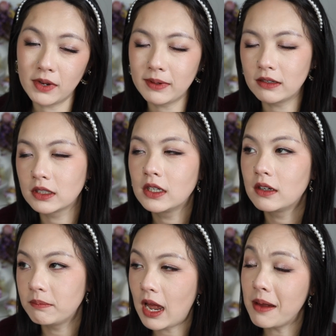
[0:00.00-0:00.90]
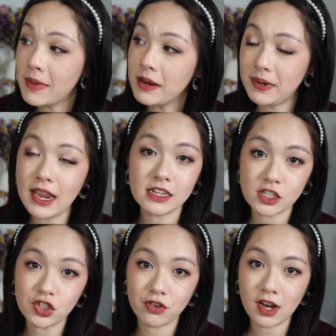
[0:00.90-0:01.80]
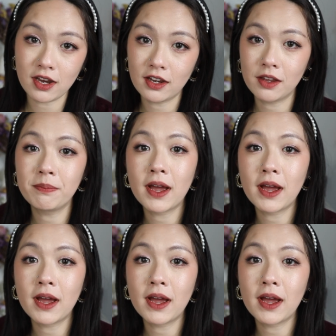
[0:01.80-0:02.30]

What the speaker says: I mean, I might be exaggerating it,